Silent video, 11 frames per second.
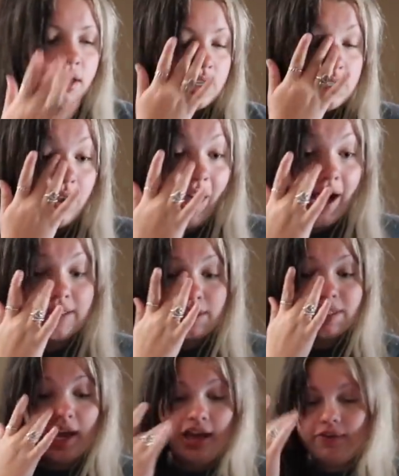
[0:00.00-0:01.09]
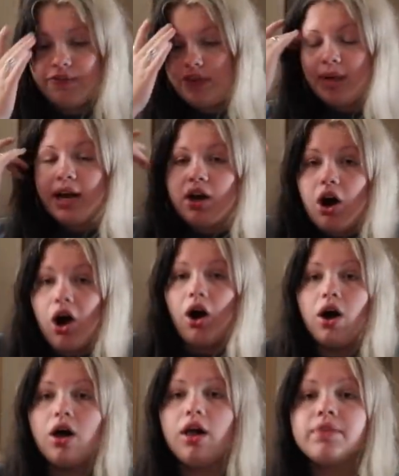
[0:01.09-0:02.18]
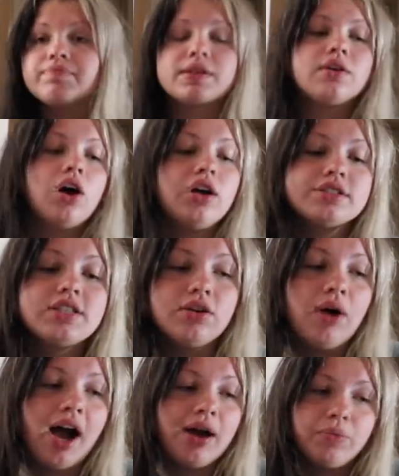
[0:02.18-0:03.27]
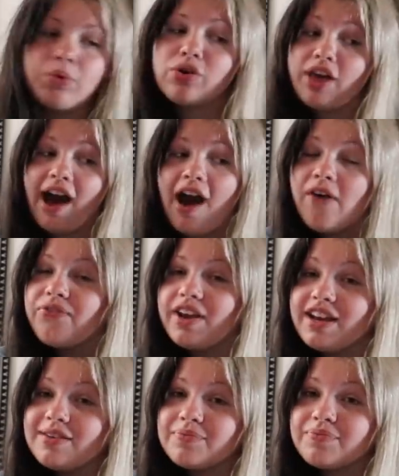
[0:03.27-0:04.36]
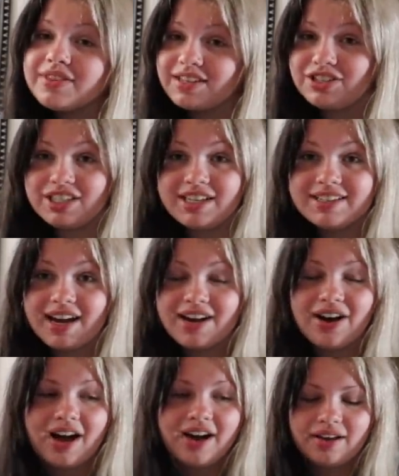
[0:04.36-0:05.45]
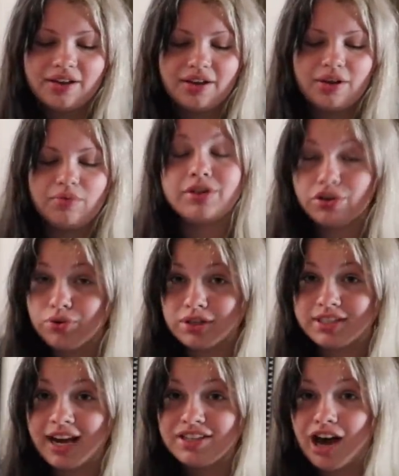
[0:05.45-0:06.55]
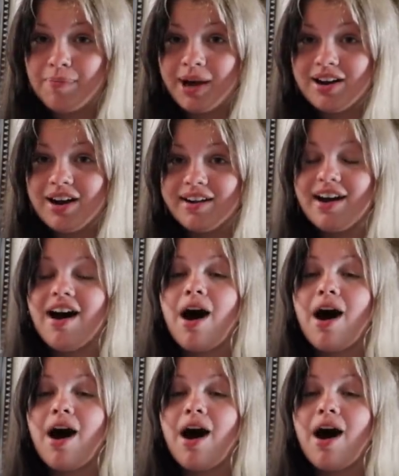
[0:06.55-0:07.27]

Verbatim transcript: So that's it for my haul. Also, I wore the outfit, the jeans I got, with the corset top I got.